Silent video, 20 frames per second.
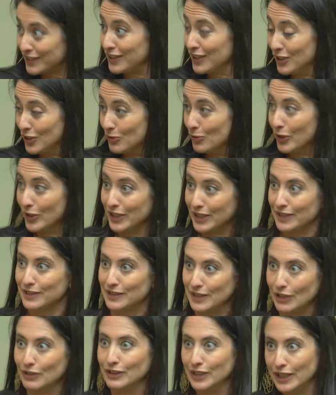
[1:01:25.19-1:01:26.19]
that you won has
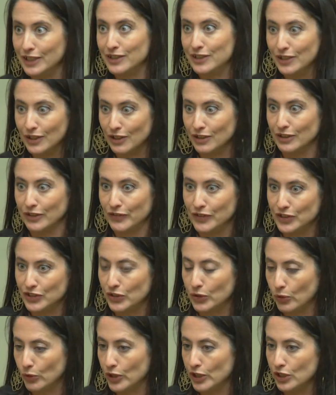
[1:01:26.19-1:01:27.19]
now led to all of these
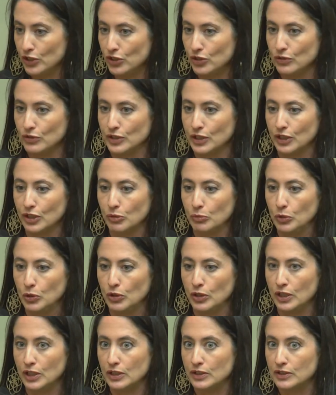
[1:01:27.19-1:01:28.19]
thorny issues in
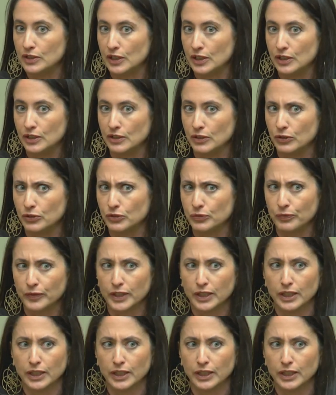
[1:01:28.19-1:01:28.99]
communities? And he goes,